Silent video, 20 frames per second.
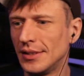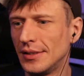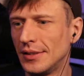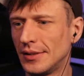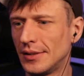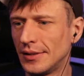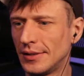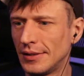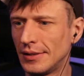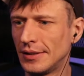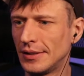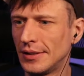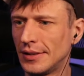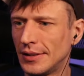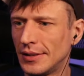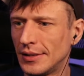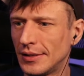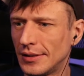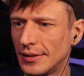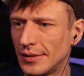
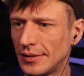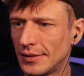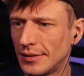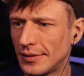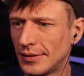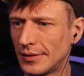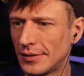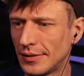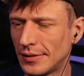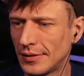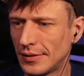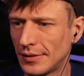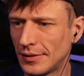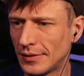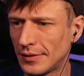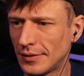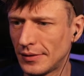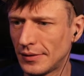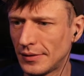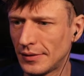
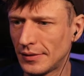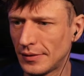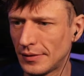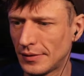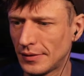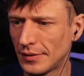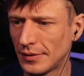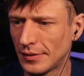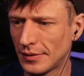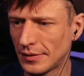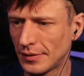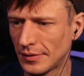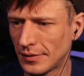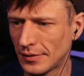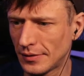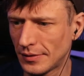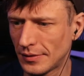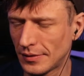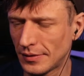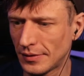
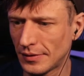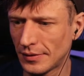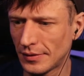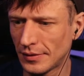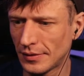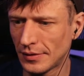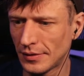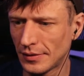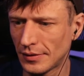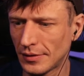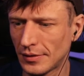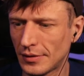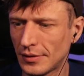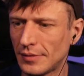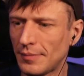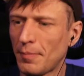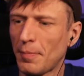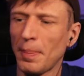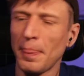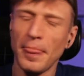
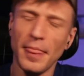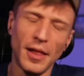(silence)